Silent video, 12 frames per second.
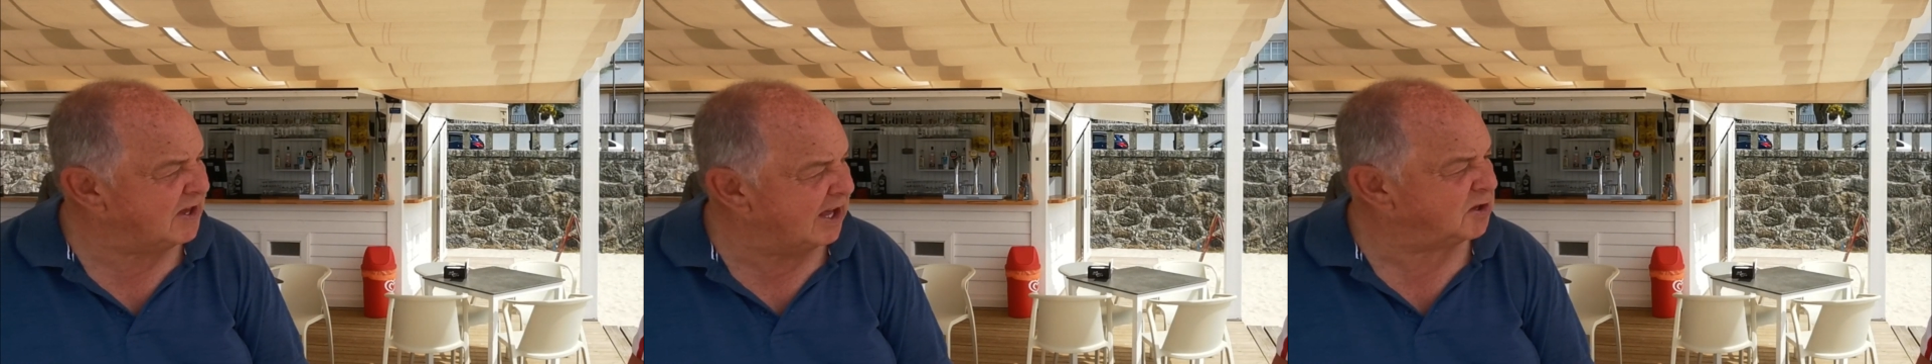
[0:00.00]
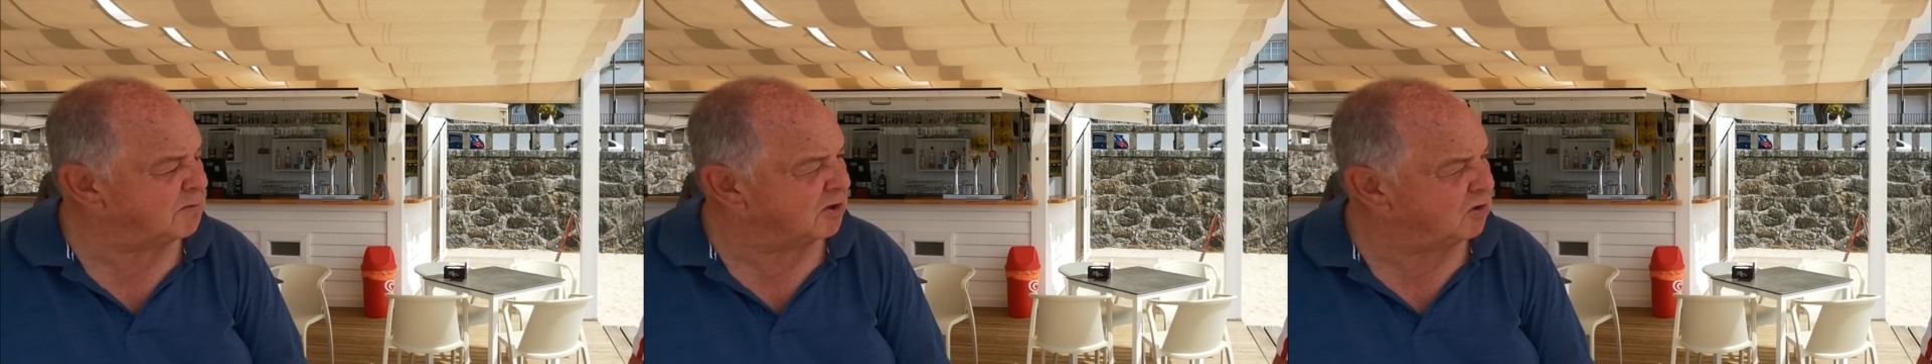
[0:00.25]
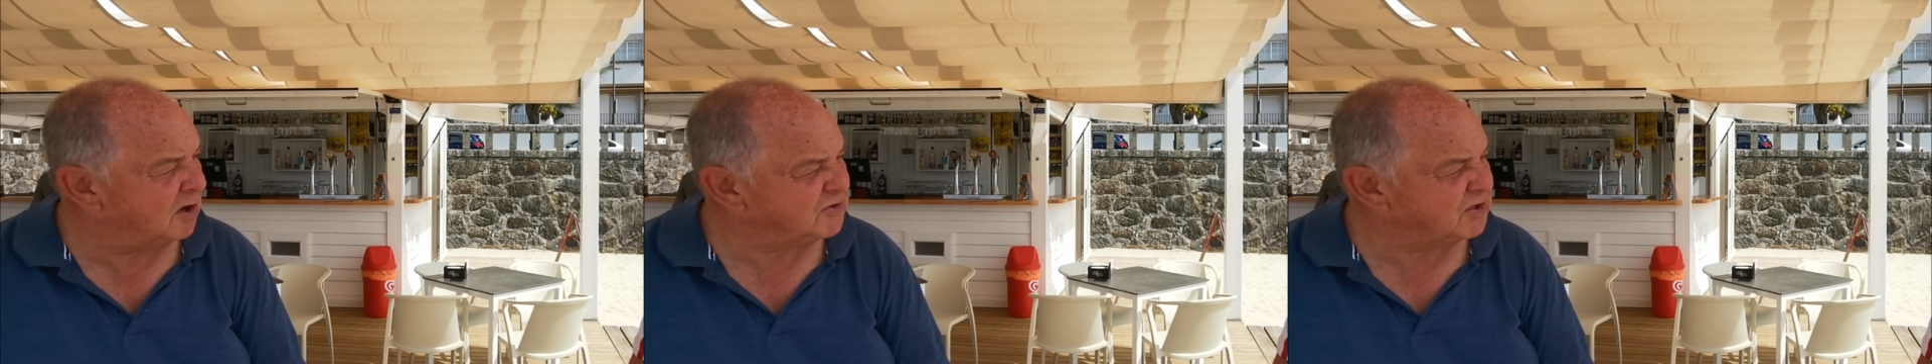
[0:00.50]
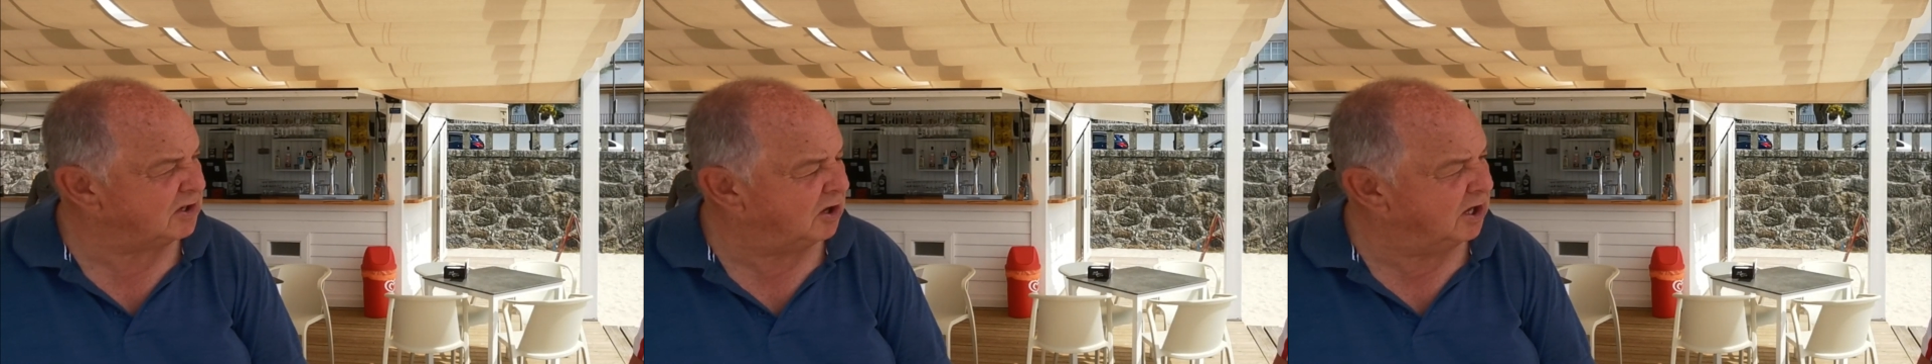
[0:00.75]
get them across
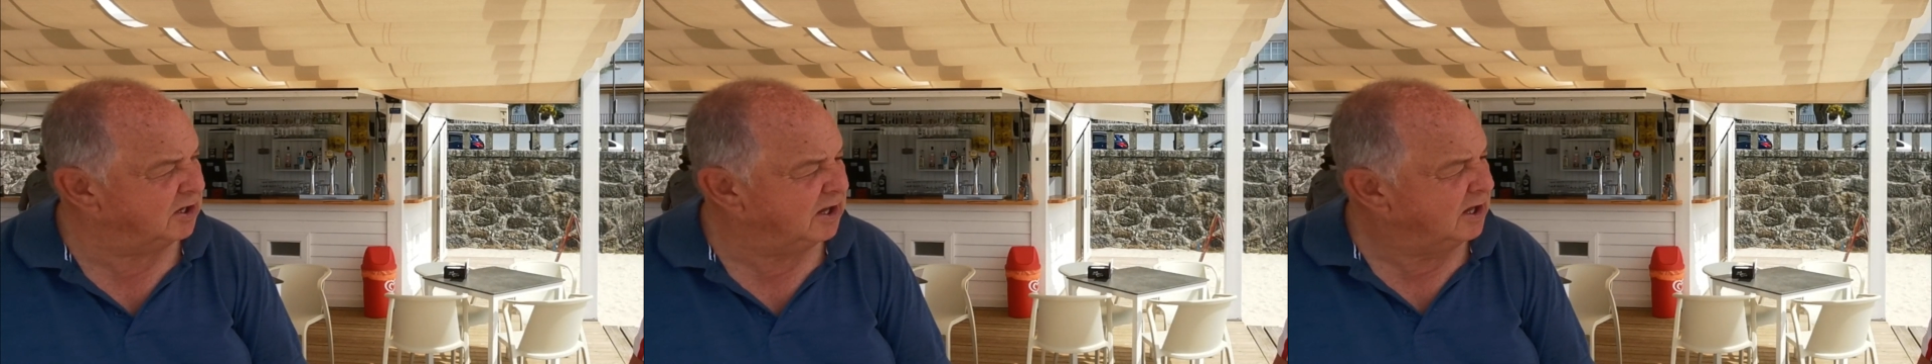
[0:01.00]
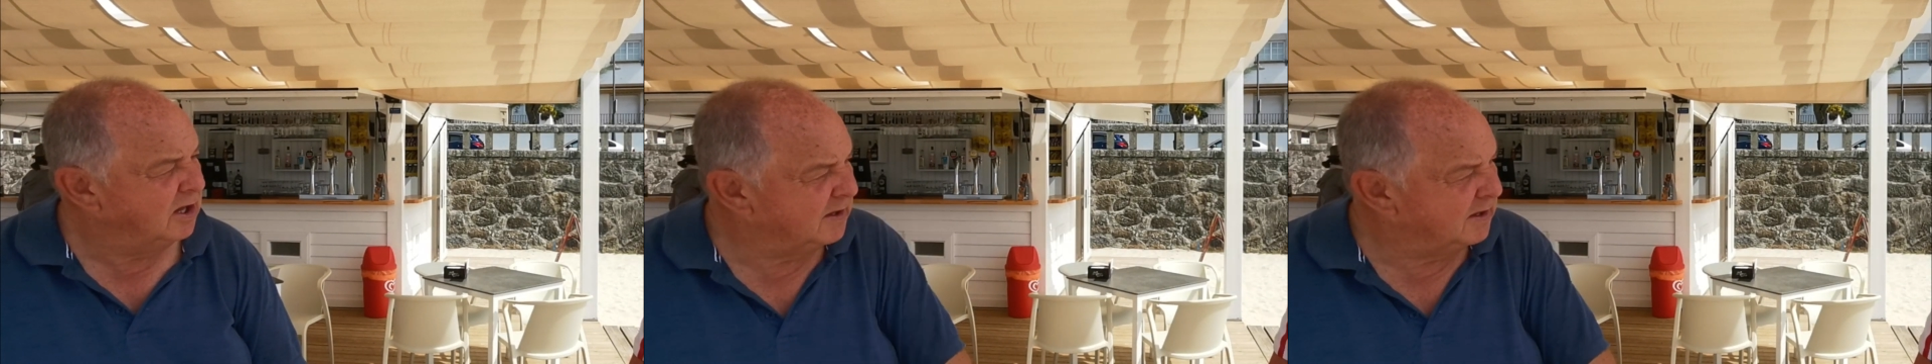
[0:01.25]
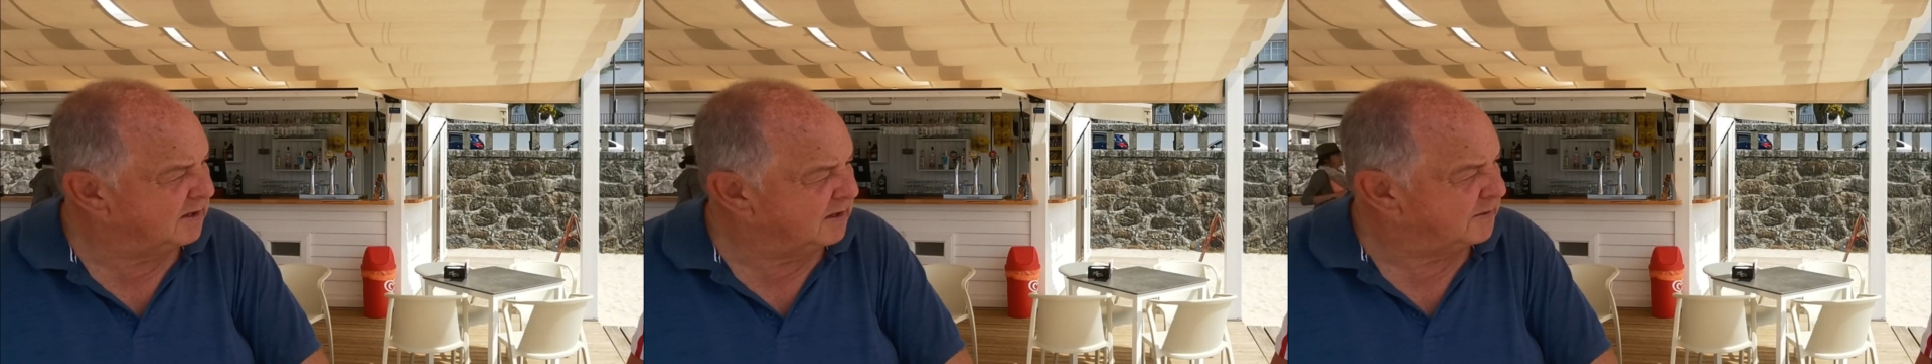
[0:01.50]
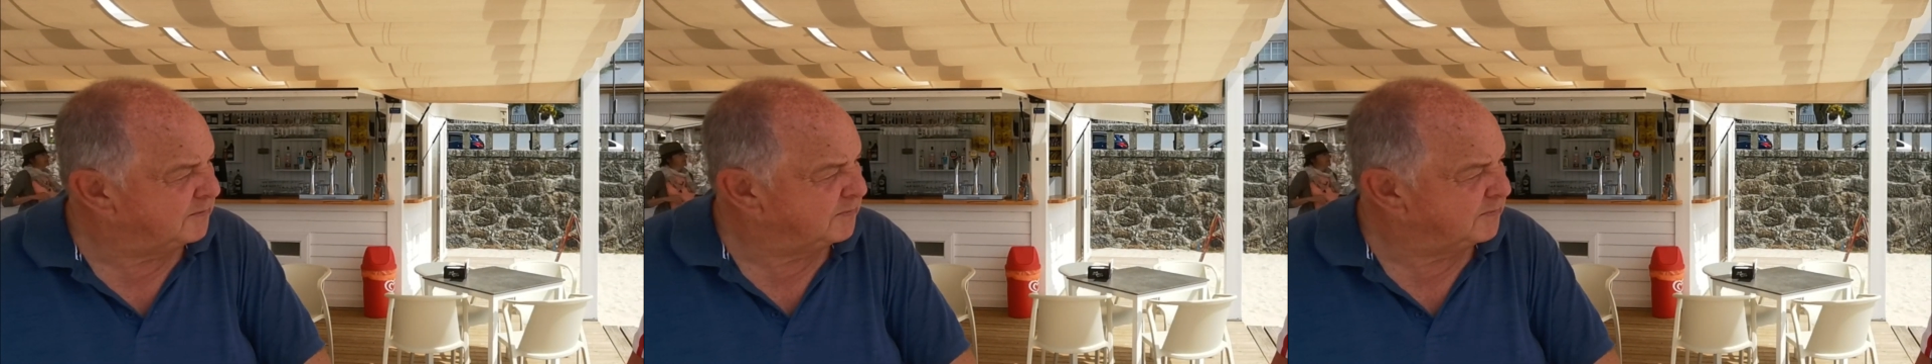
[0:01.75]
the line.